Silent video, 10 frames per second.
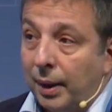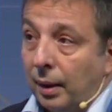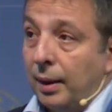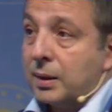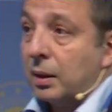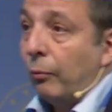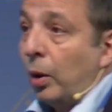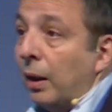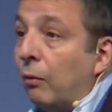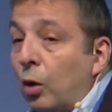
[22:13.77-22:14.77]
at least it will
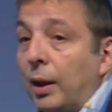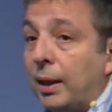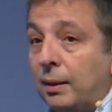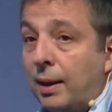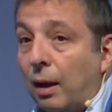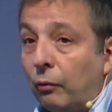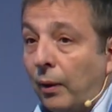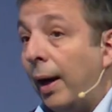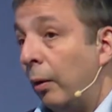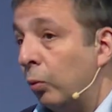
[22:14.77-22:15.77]
give you an idea of
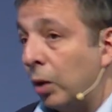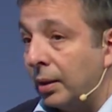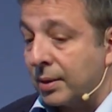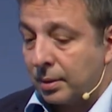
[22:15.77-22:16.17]
how it works.